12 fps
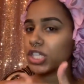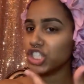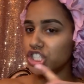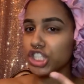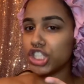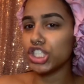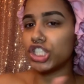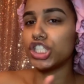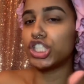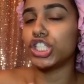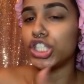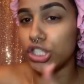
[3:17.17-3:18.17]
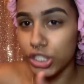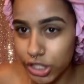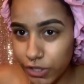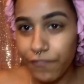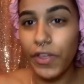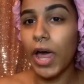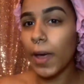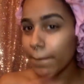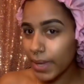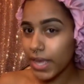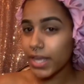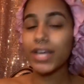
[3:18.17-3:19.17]
you feel
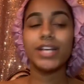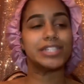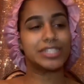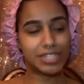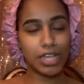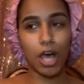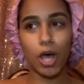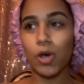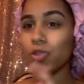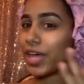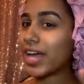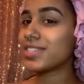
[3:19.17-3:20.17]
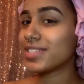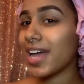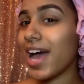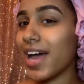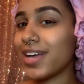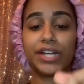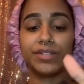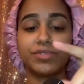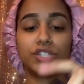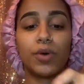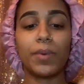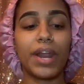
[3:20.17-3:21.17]
me? So that's that.
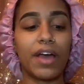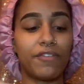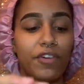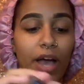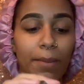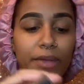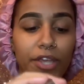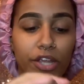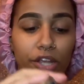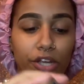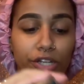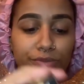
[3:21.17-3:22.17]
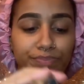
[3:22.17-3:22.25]
So whatever, I'm here,